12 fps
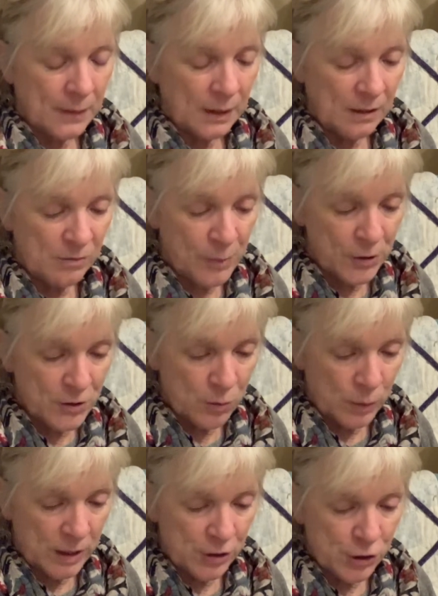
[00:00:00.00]
If Marta
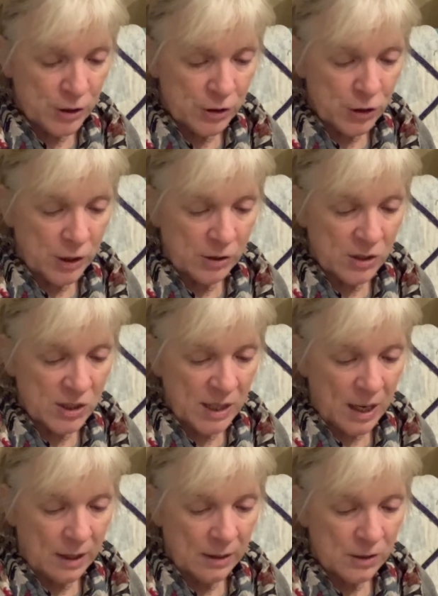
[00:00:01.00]
wished, she could stay.